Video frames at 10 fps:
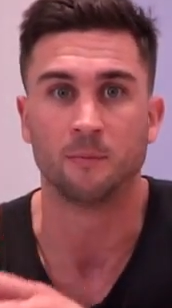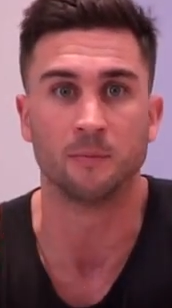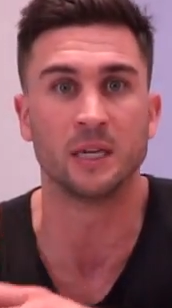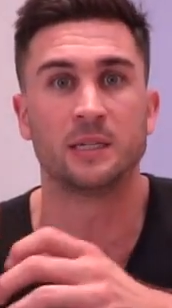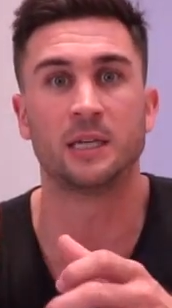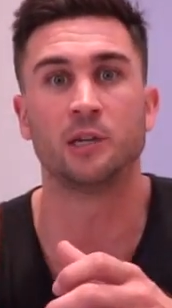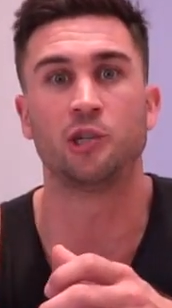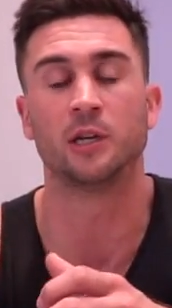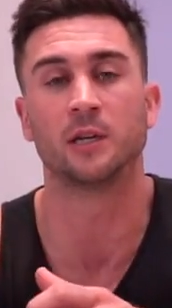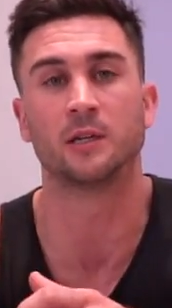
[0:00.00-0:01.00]
me
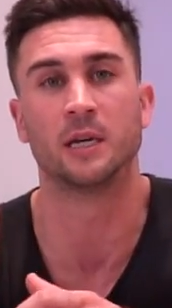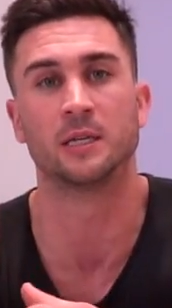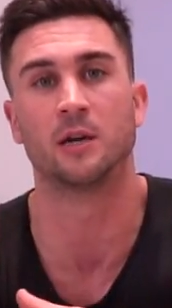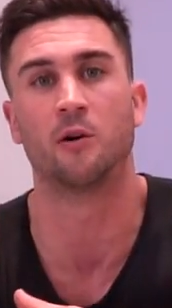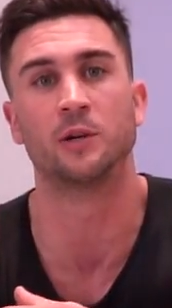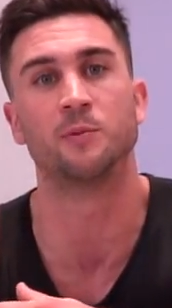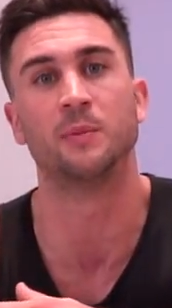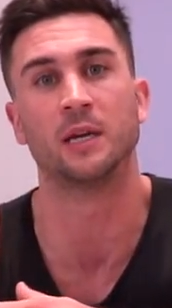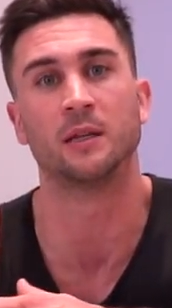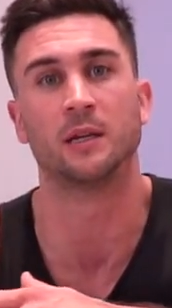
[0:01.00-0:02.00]
teaching doesn't always
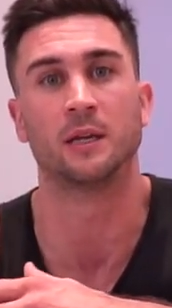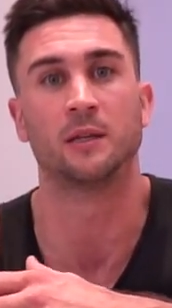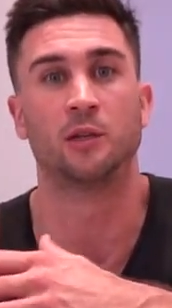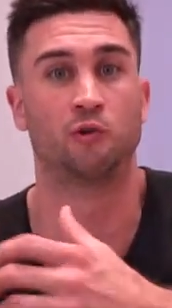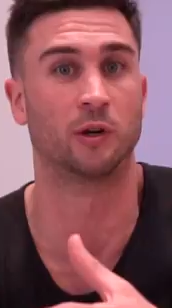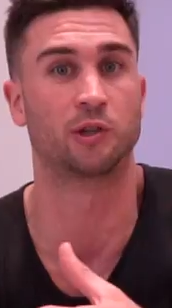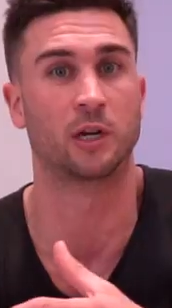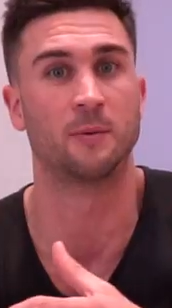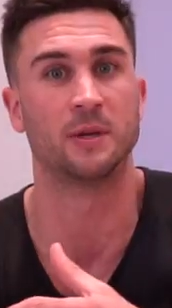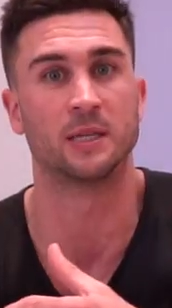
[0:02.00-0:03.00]
mean that the drills are
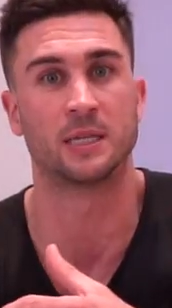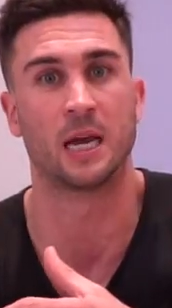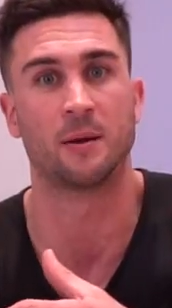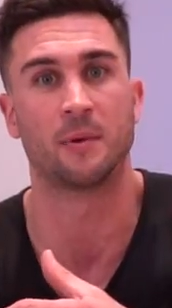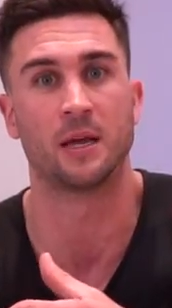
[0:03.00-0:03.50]
going to be the same,